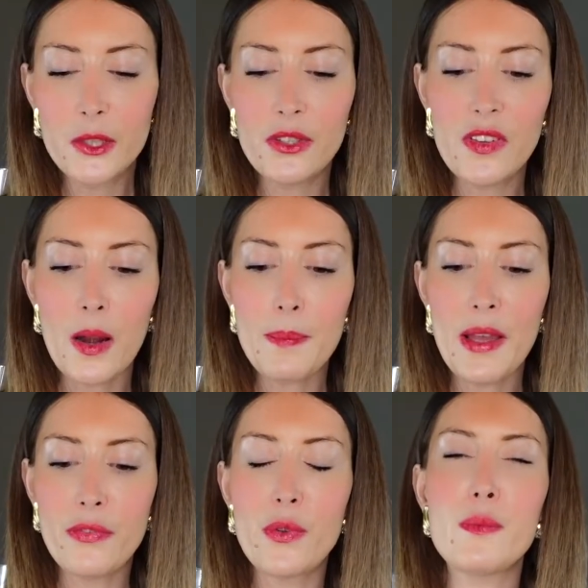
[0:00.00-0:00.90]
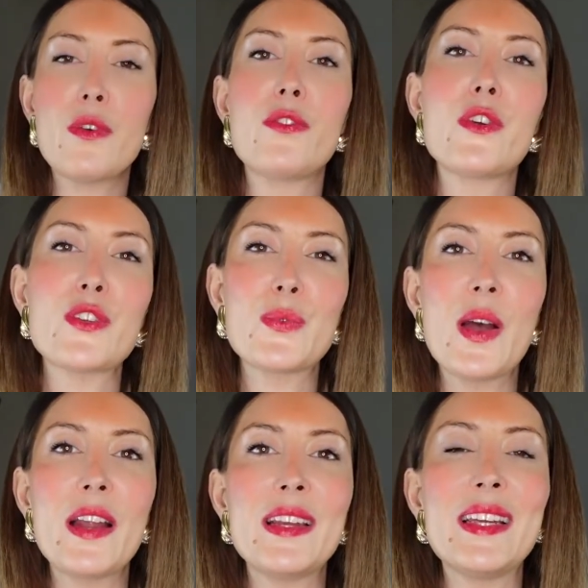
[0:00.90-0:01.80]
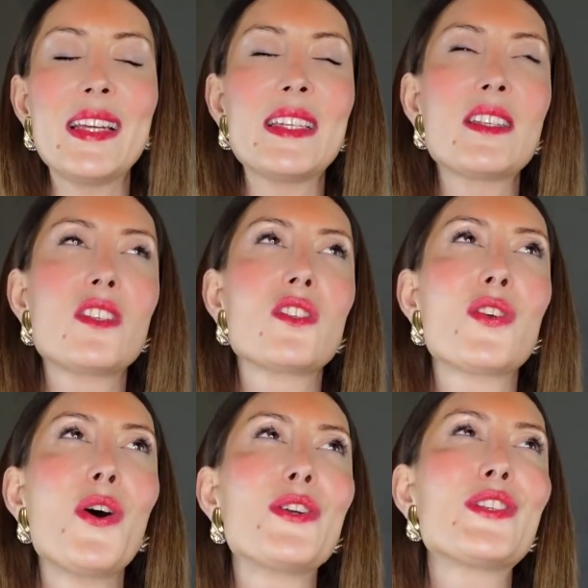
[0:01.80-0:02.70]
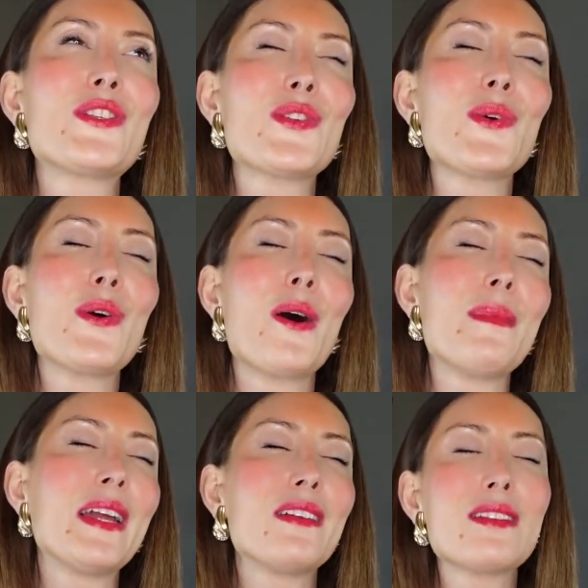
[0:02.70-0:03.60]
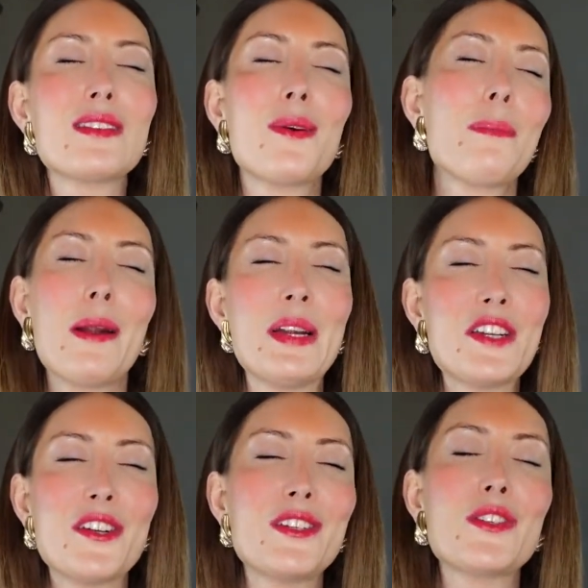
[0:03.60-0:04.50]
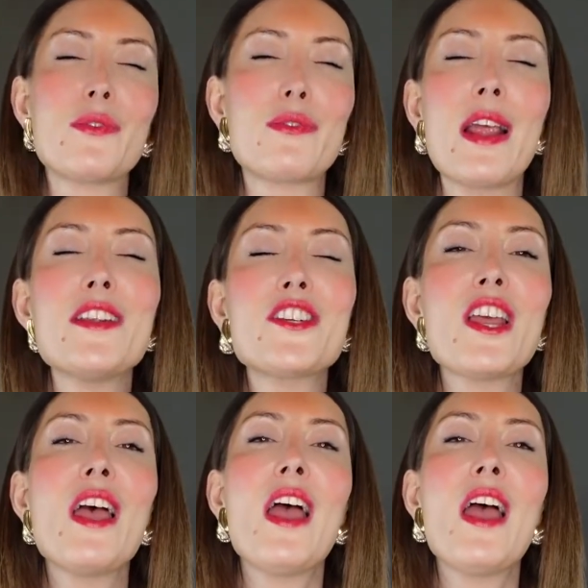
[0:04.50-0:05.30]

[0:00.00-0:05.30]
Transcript: Goutal perfume. The first one is so, oh my god, so Parisian, so French.